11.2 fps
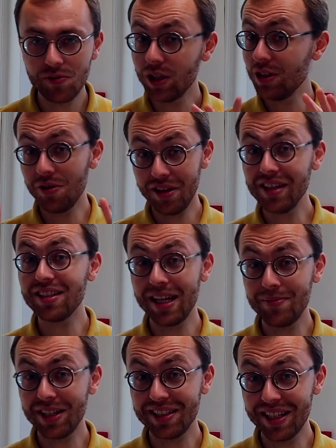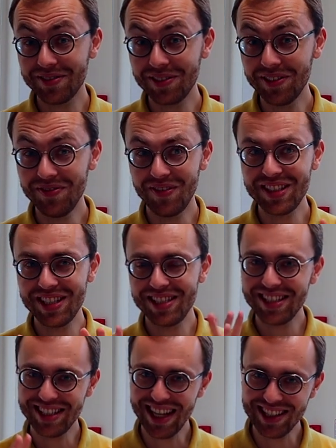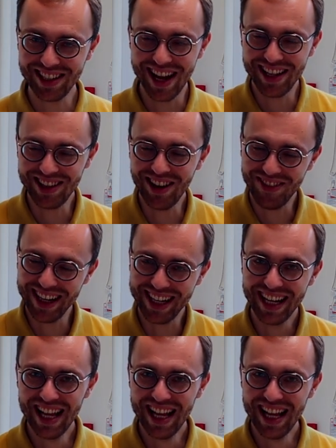of all, I don't think that I'm successful, but this is another topic.